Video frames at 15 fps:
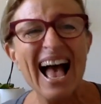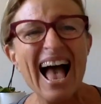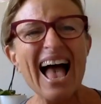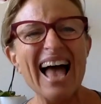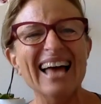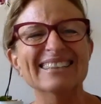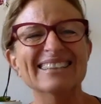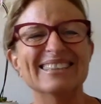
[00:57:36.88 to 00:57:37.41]

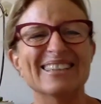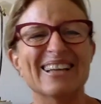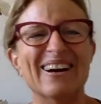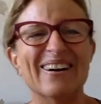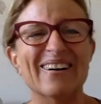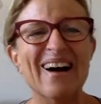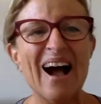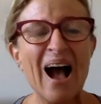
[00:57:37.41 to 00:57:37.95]
and
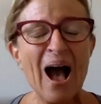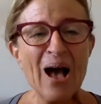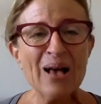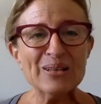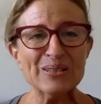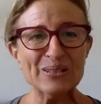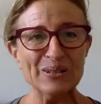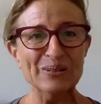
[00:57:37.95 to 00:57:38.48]

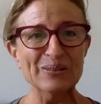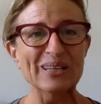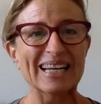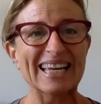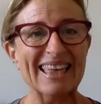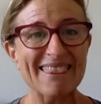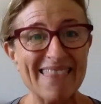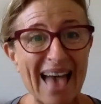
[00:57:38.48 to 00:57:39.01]
so
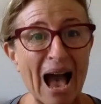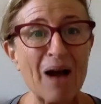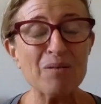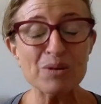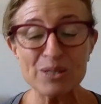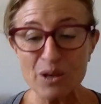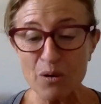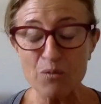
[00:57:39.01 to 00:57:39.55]
like that
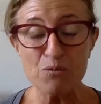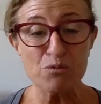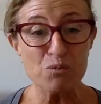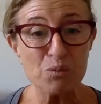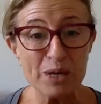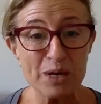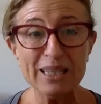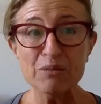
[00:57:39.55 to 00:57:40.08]
was a
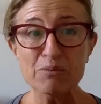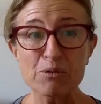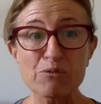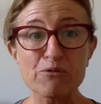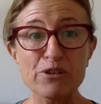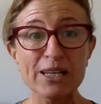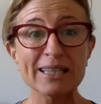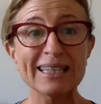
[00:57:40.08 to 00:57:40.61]
really
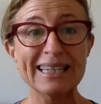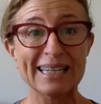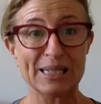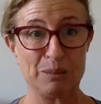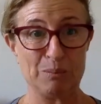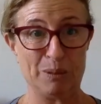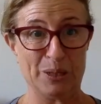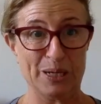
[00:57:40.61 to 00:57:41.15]
revealing
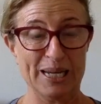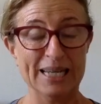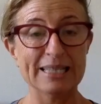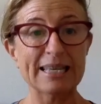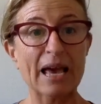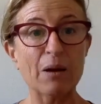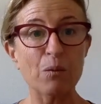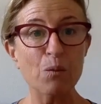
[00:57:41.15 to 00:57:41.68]
experience.
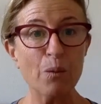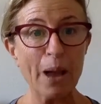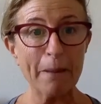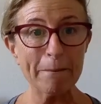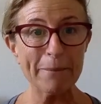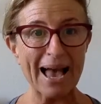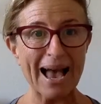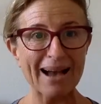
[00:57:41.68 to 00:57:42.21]
I went
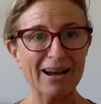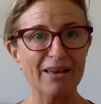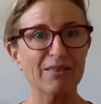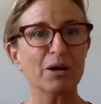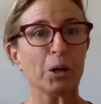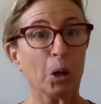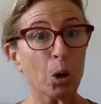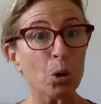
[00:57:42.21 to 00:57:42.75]
back, I
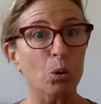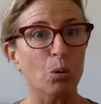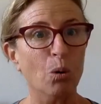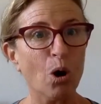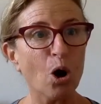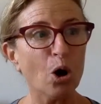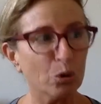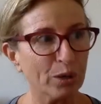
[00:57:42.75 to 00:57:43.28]
thought, oh,
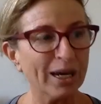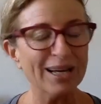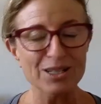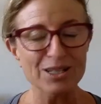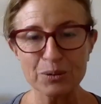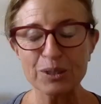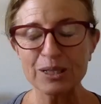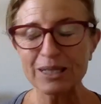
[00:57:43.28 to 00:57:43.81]
okay,
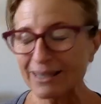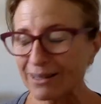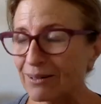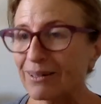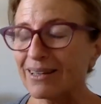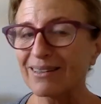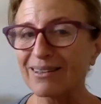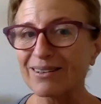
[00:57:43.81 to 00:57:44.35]
so
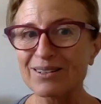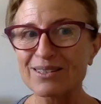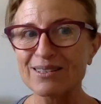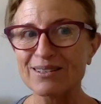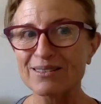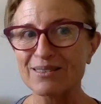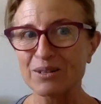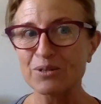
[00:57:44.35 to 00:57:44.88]
clearly
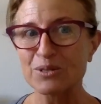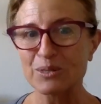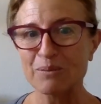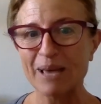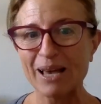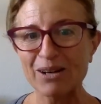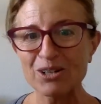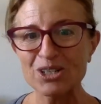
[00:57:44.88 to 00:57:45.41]
there's some
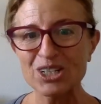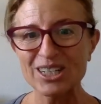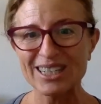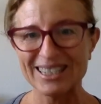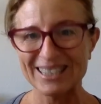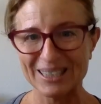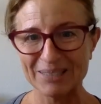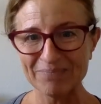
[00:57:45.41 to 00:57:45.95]
energy
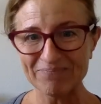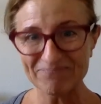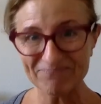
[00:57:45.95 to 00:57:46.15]
here.